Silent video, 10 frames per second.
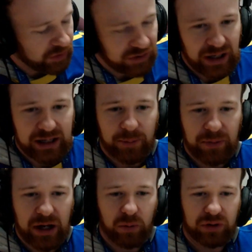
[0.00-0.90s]
to take up
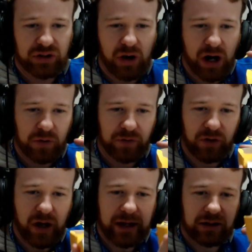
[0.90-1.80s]
there where it's kind of
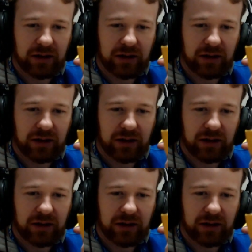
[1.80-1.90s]
like